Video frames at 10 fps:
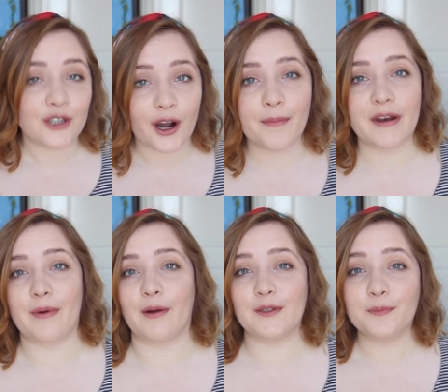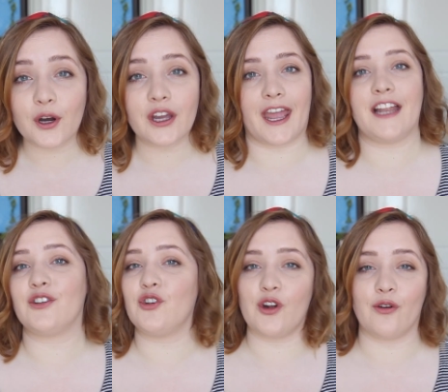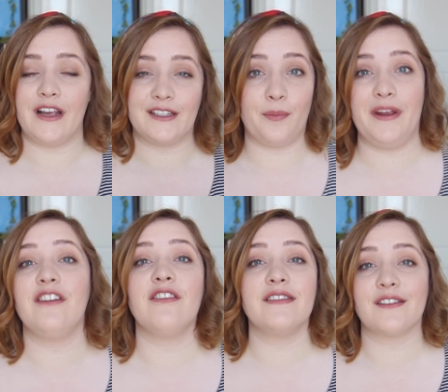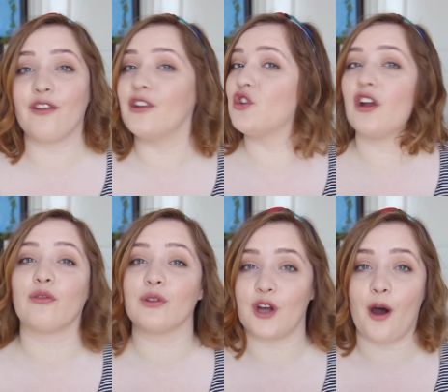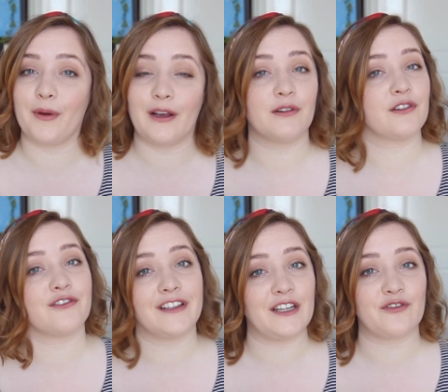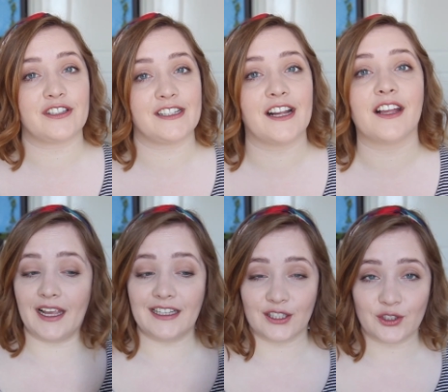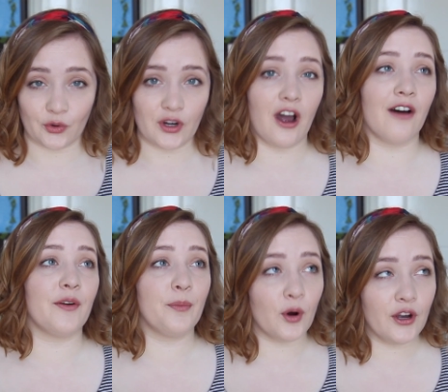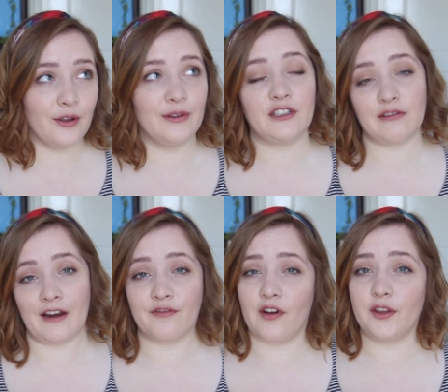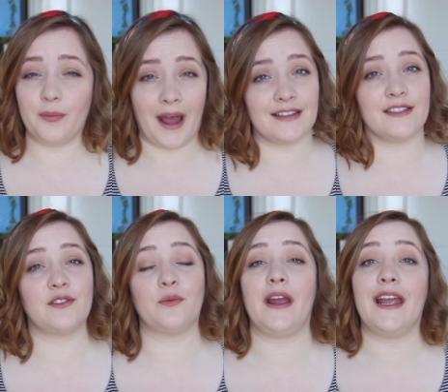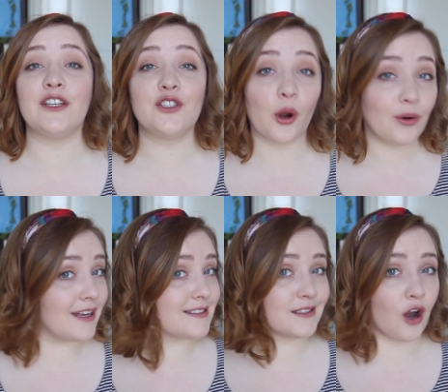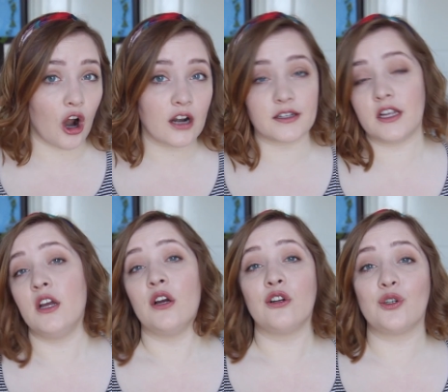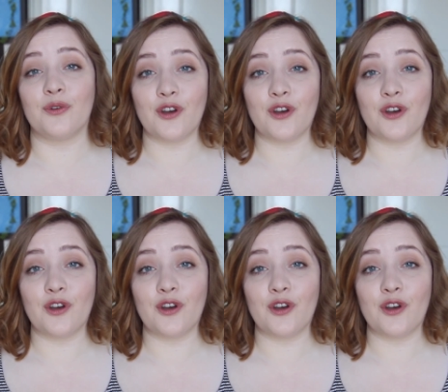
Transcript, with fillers: talk a bit about his book and, you know, his opinions on the general topic, which is really interesting. It's the story of a boy whose grandfather passes away and donates his heart to